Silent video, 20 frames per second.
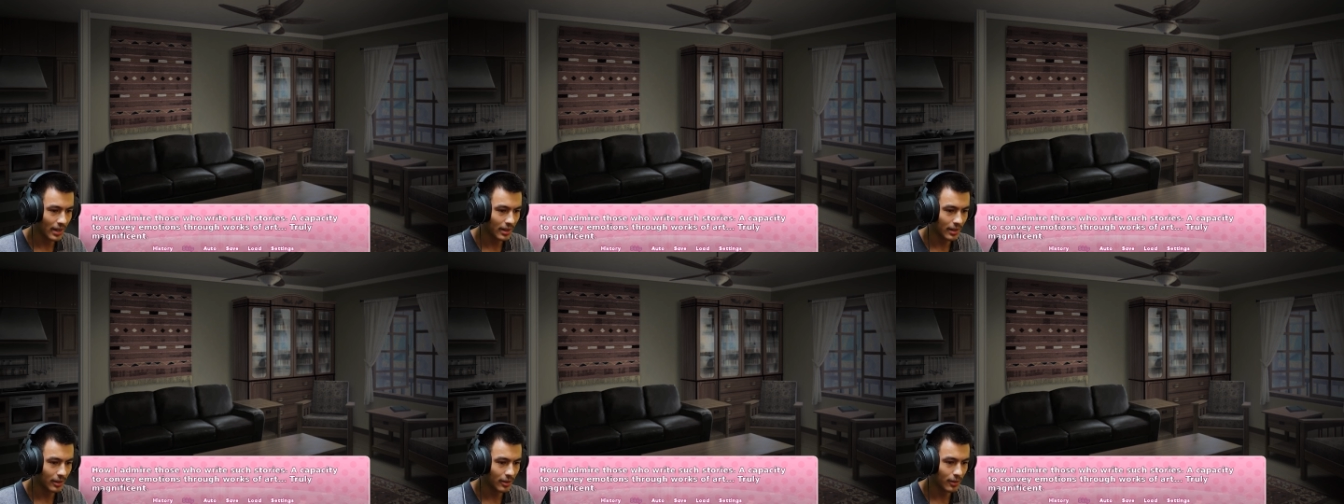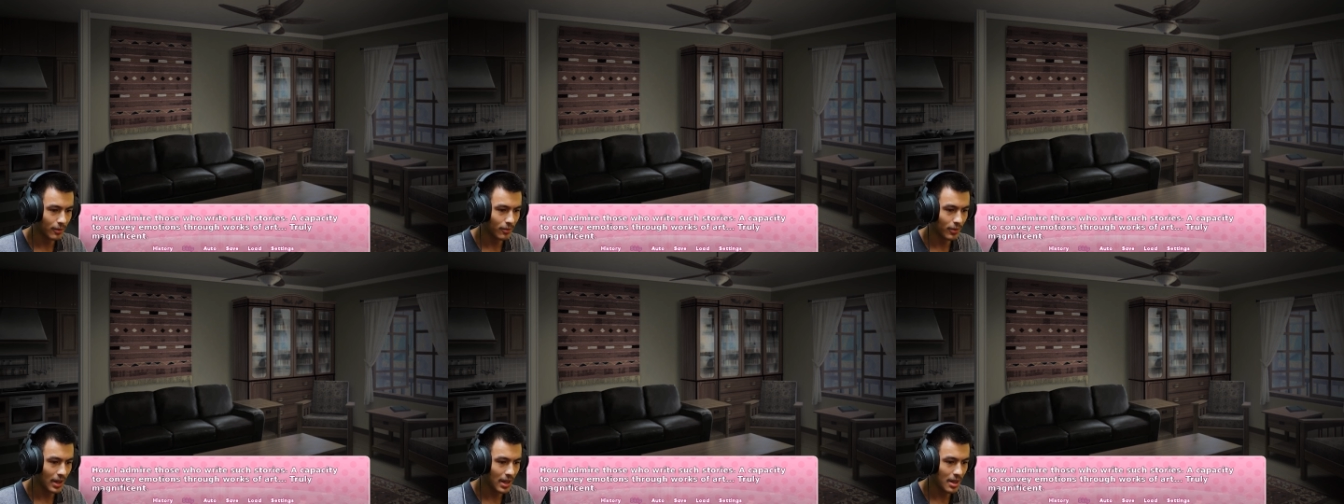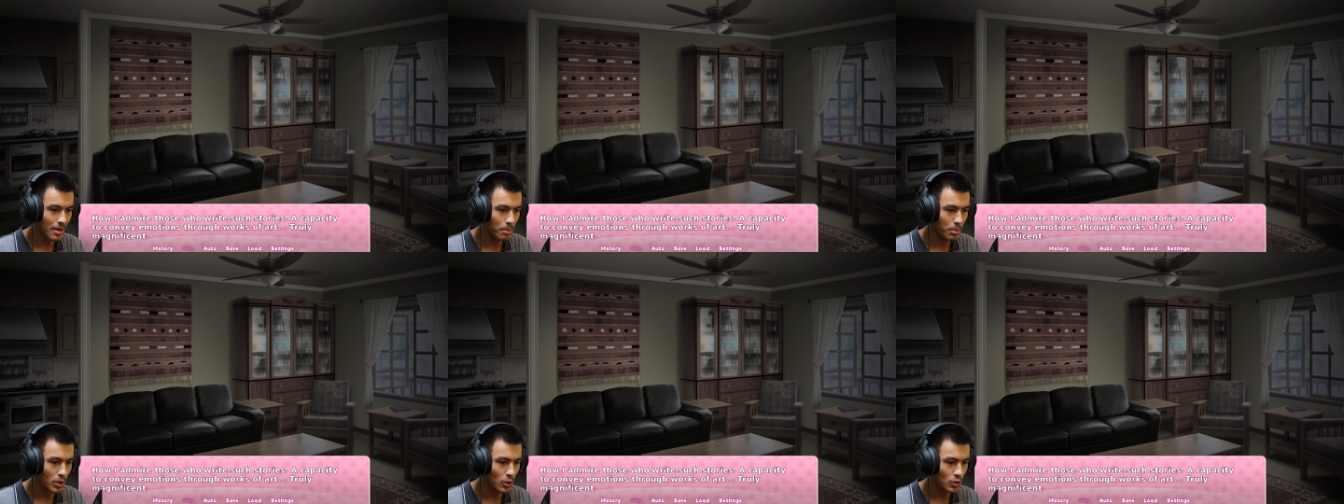convey
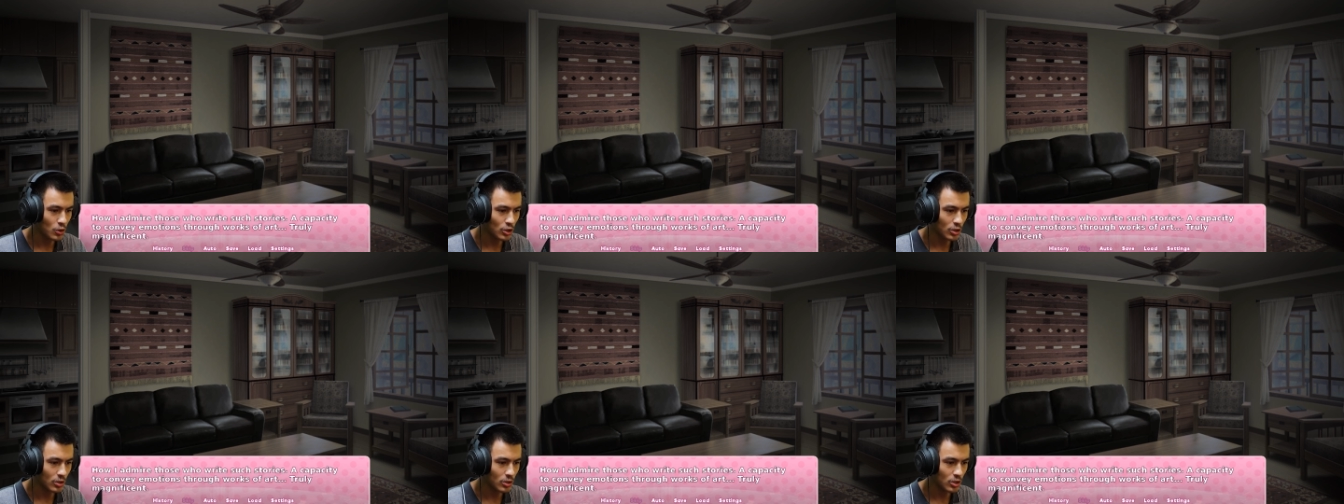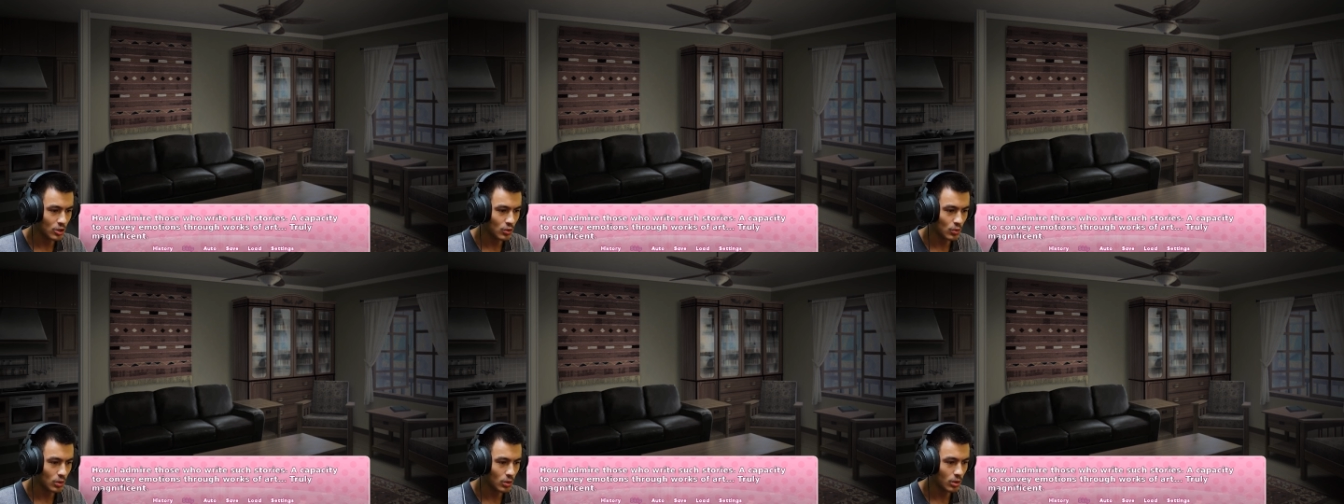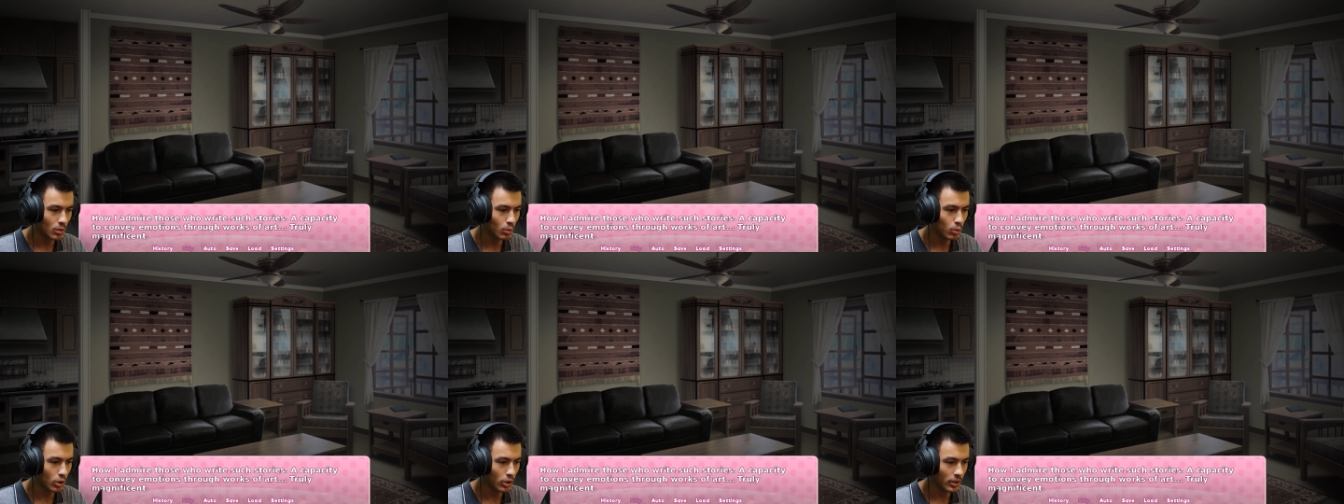emotions through the
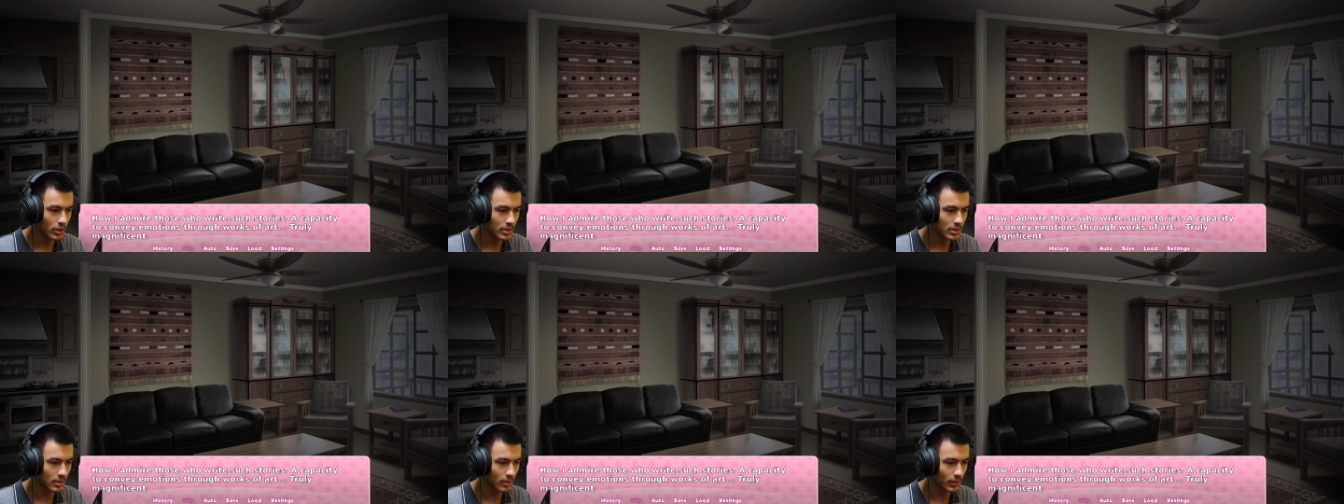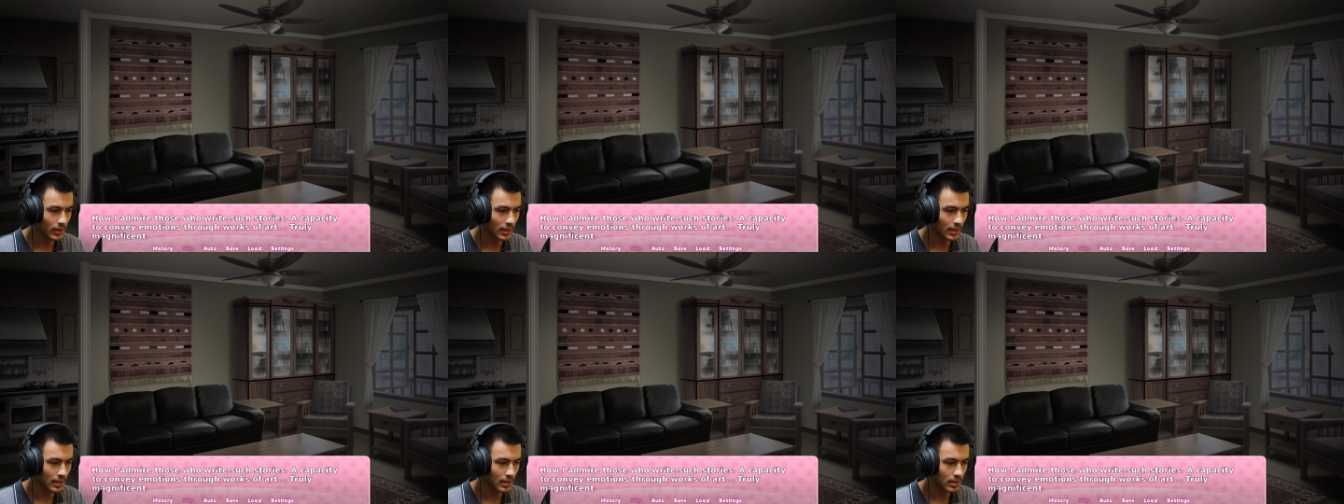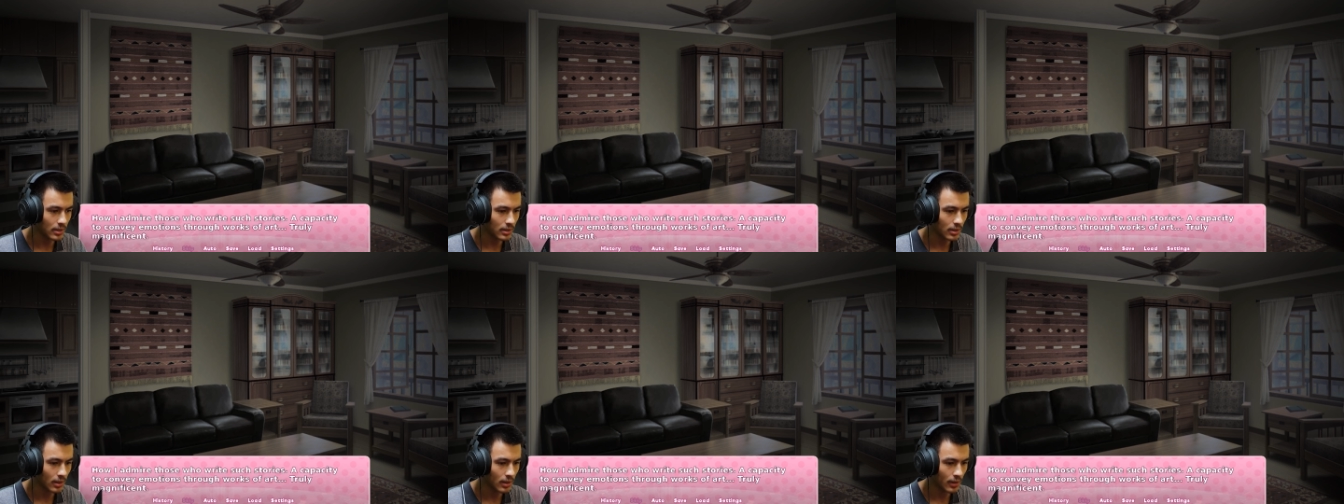works of art.
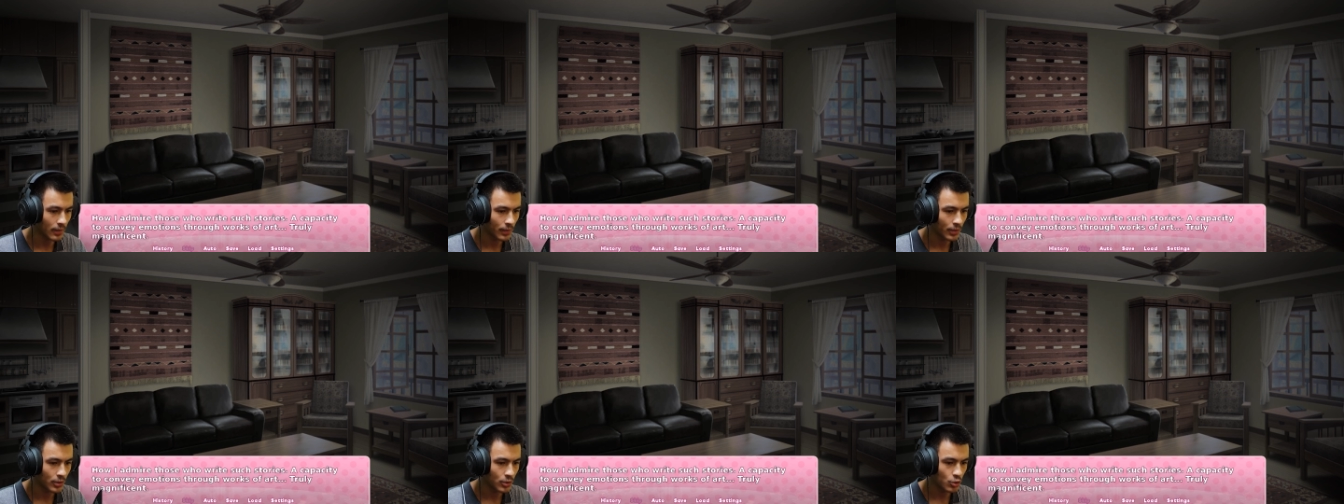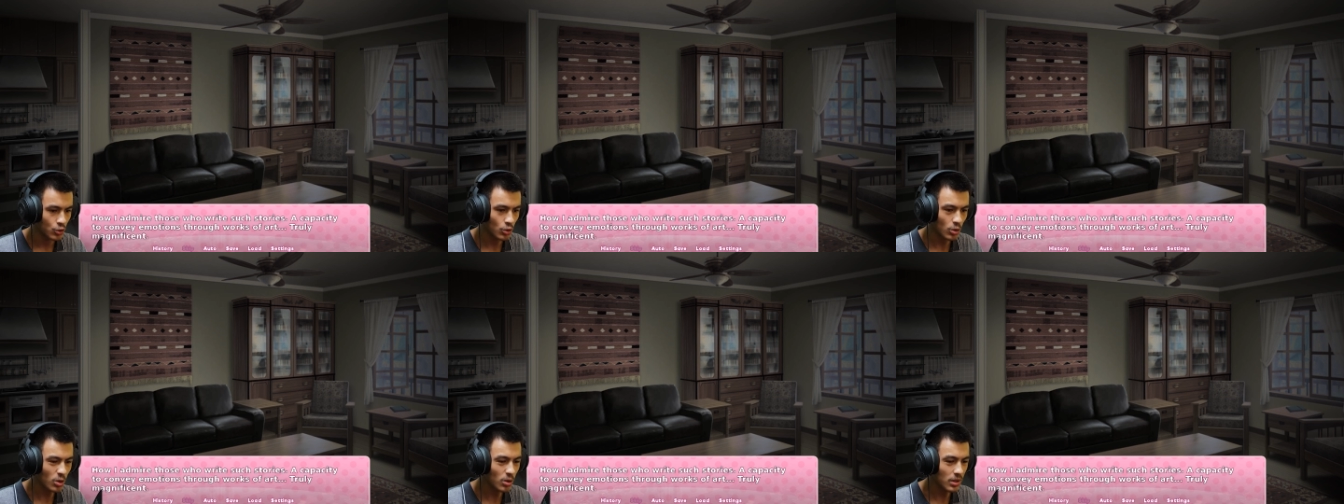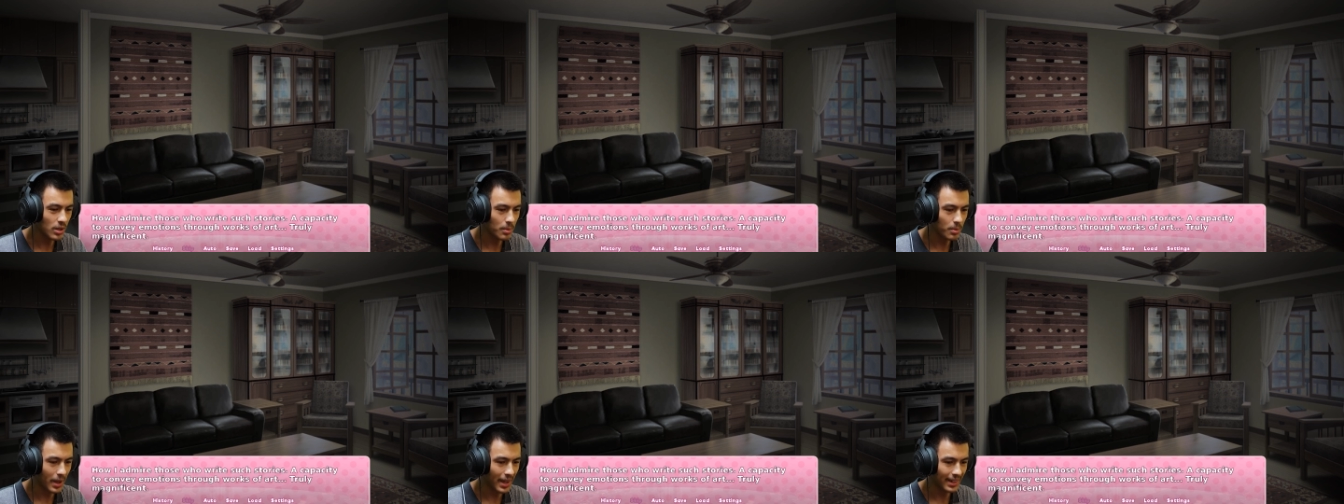Truly
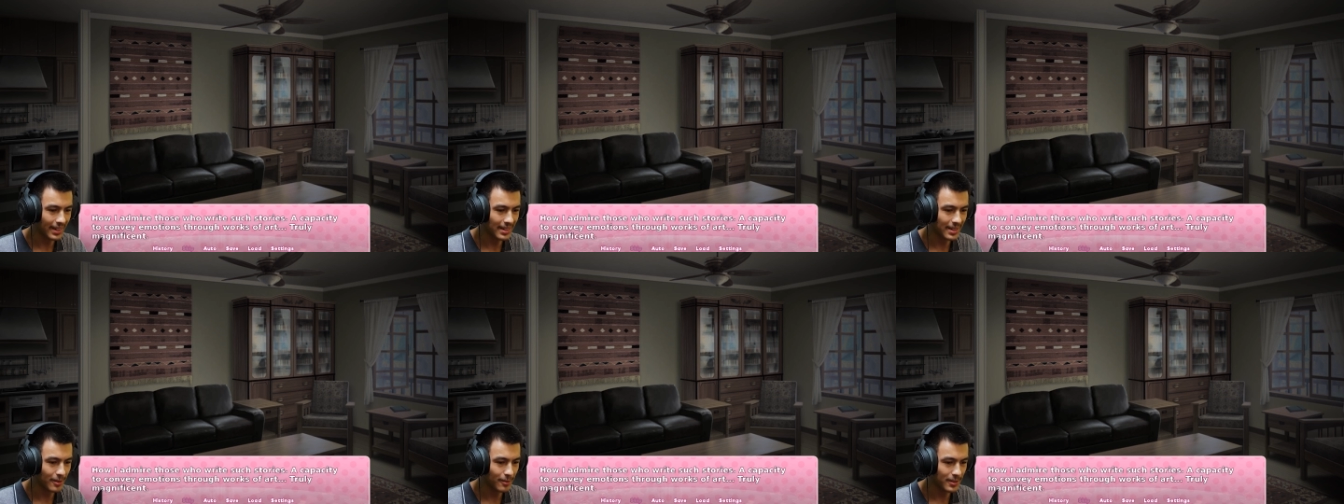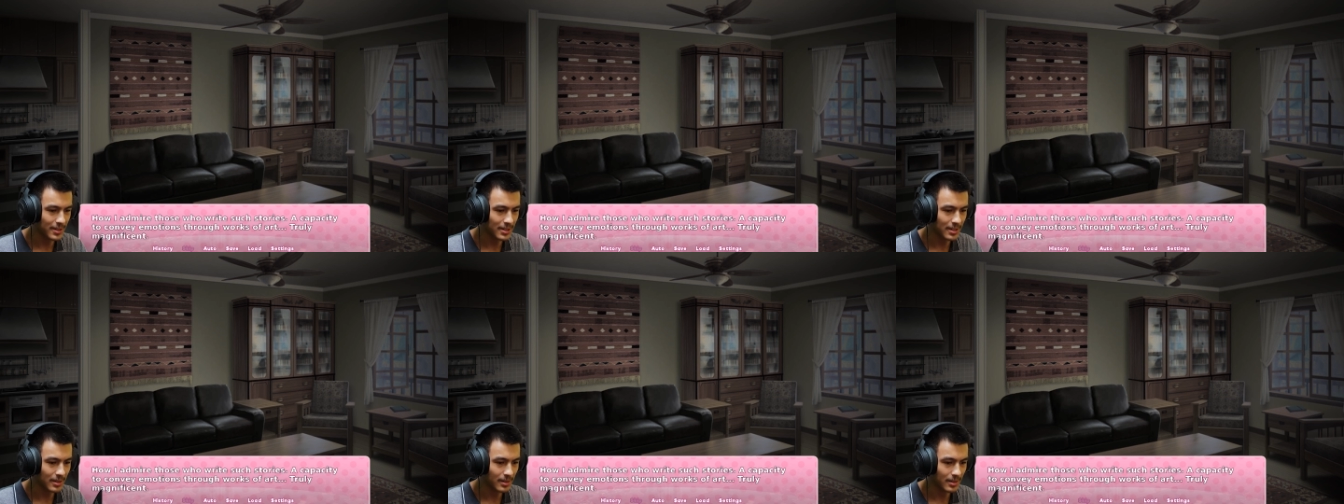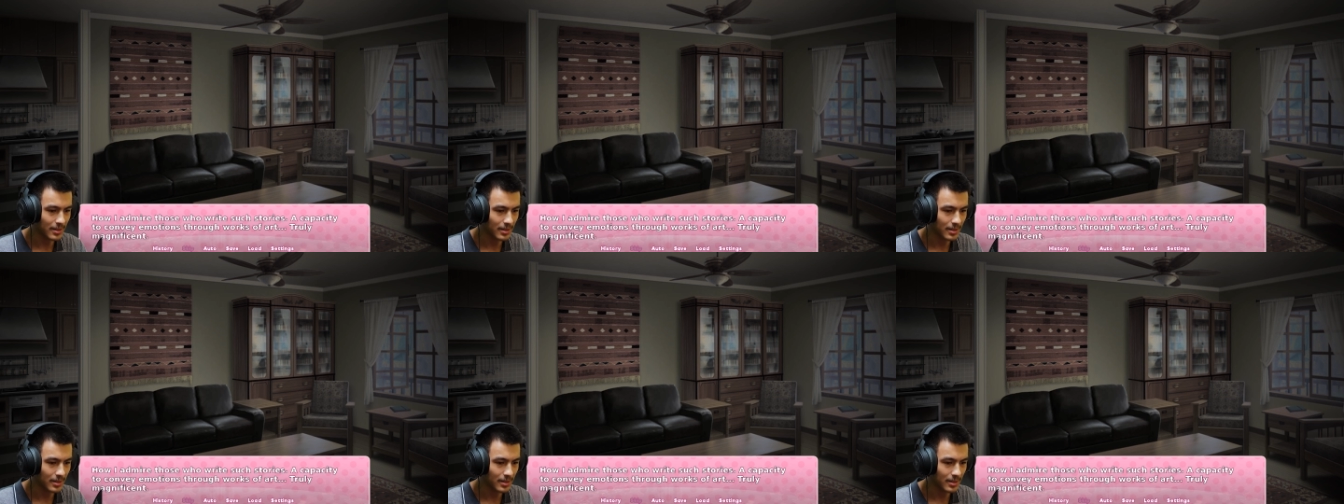magnificent.